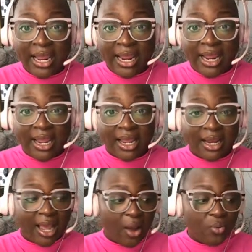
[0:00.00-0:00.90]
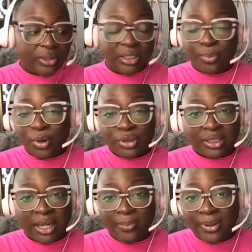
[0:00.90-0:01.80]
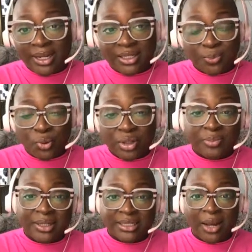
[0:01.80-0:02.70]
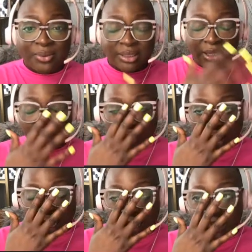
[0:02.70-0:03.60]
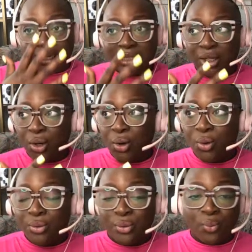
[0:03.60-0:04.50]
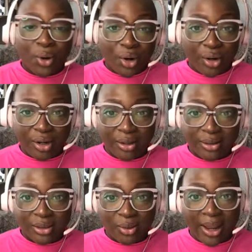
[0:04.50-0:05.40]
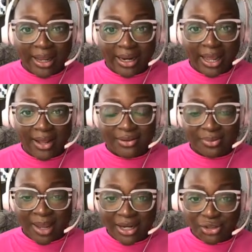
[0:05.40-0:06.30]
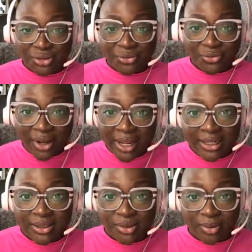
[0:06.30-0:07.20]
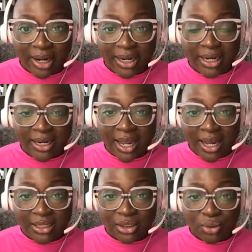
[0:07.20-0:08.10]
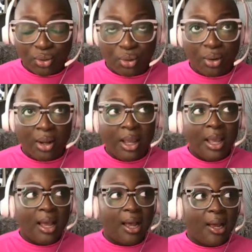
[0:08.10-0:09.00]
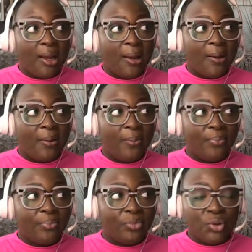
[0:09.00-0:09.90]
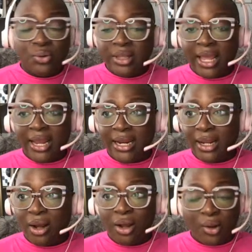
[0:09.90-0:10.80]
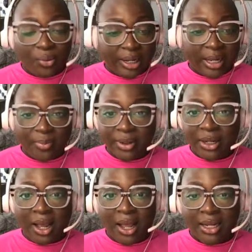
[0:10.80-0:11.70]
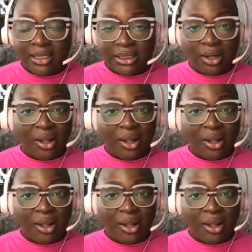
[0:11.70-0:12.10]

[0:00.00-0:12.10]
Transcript: And I wasn't the person that played sports because I was thinking, well, I need to go to work so I can have some extra funds, right? In high school. Um, Doing that all the way up in college.